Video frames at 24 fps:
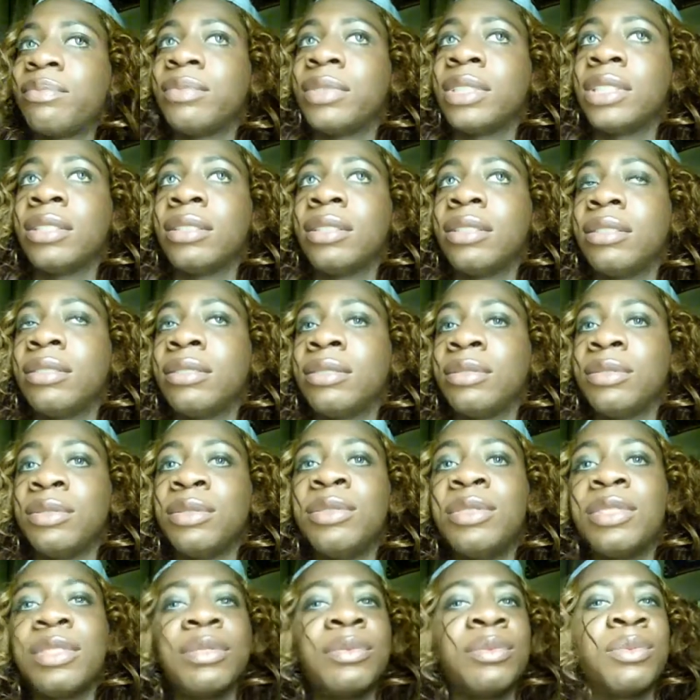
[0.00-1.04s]

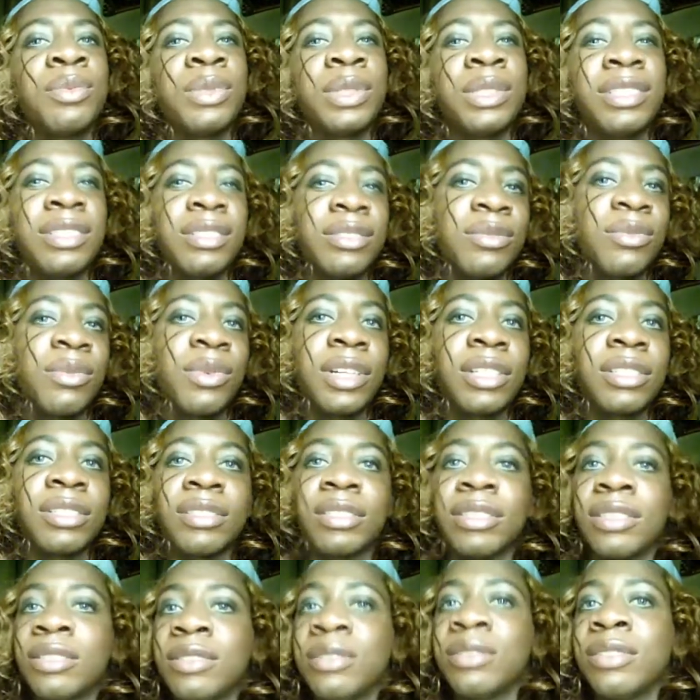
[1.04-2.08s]
we still watched
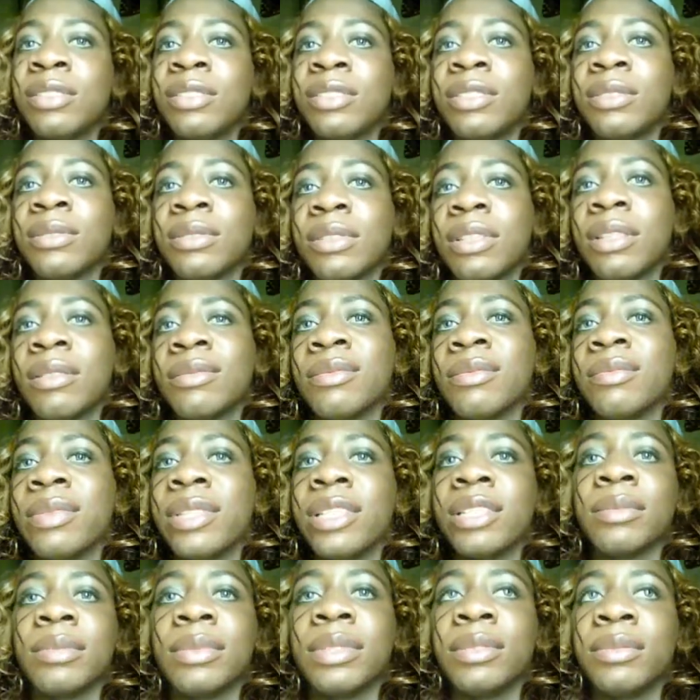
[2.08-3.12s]
it because we know she was coming
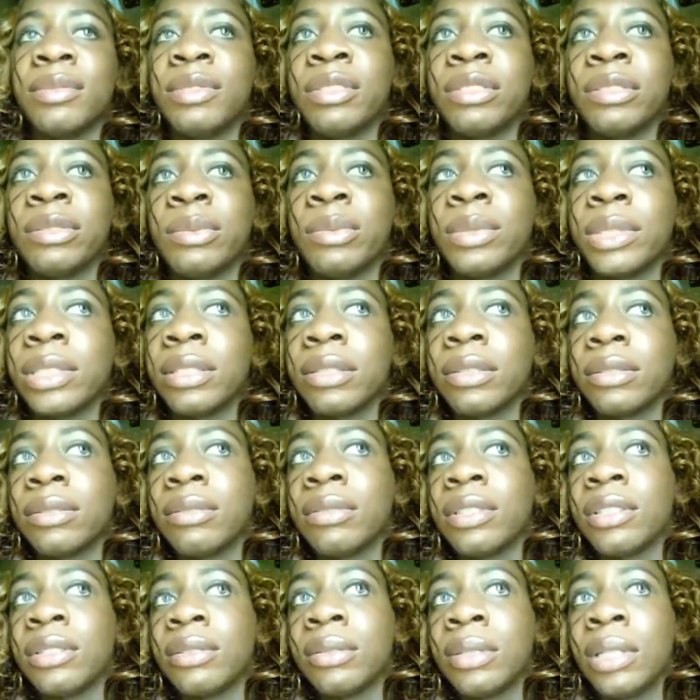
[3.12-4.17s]
back, but it was just weird, you
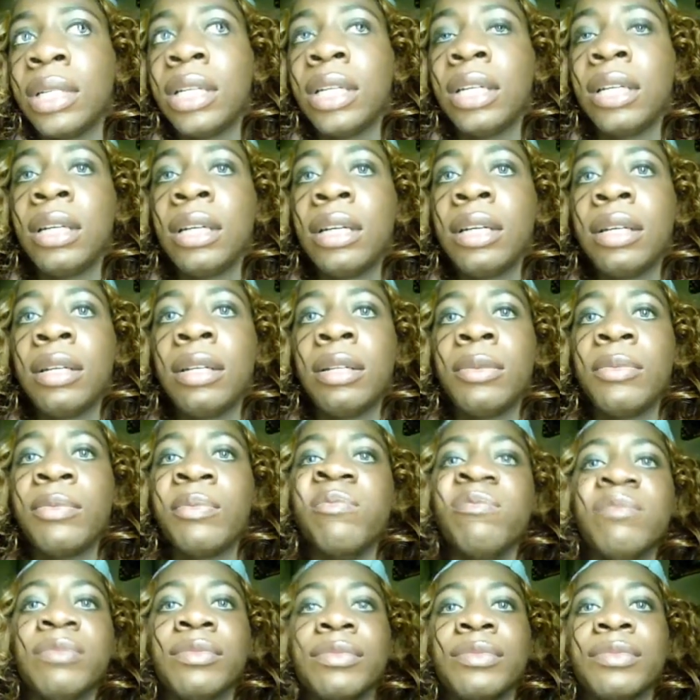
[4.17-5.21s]
know.
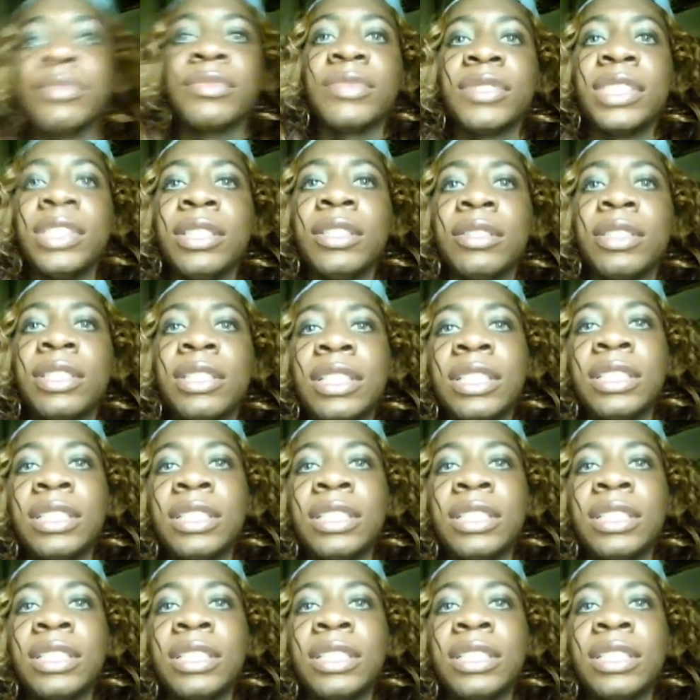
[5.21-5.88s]
You know, because that